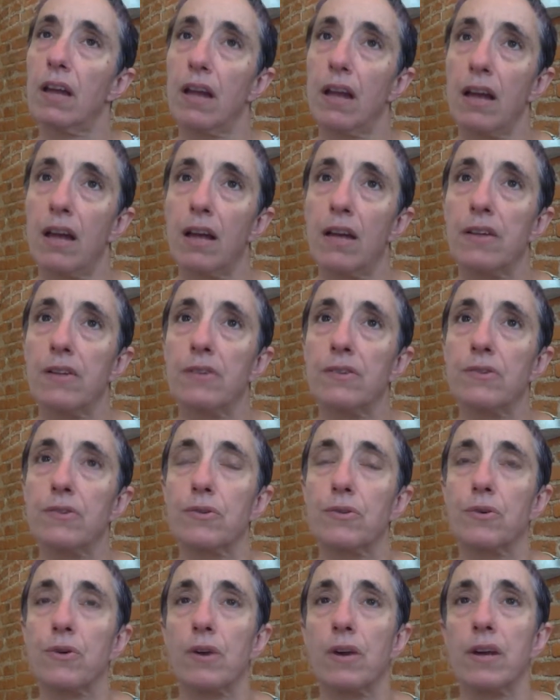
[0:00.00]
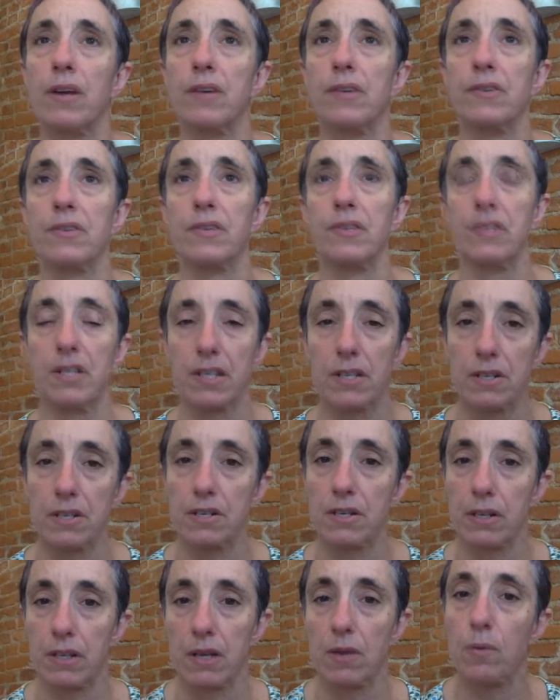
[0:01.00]
ends or is
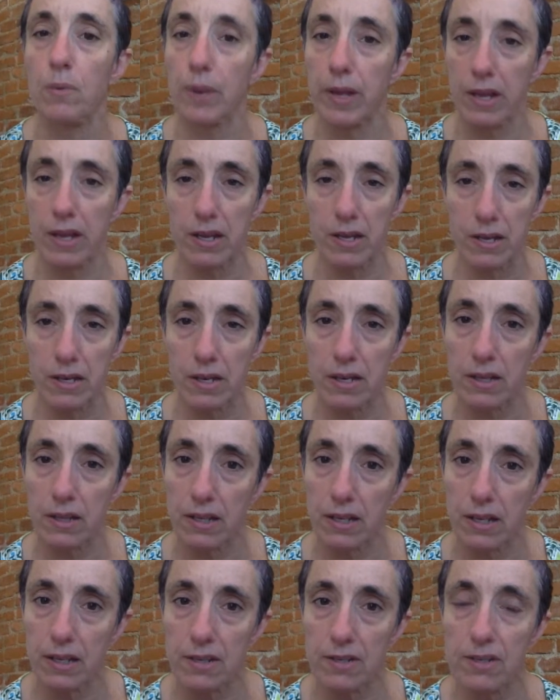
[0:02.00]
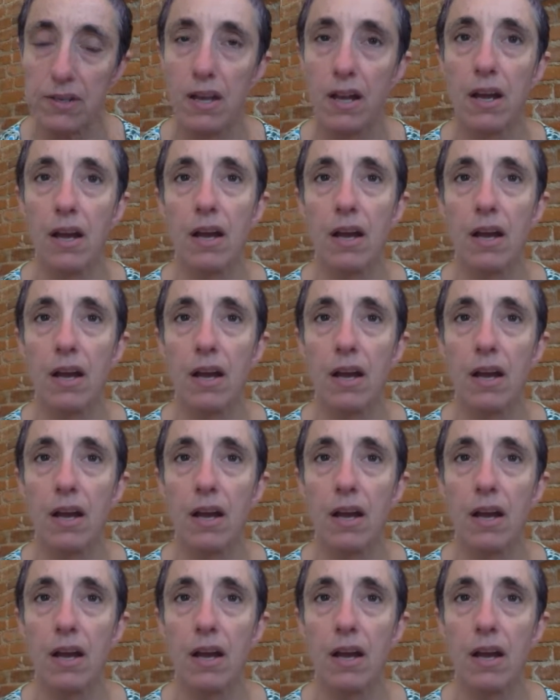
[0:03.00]
intentionally weakened, at least,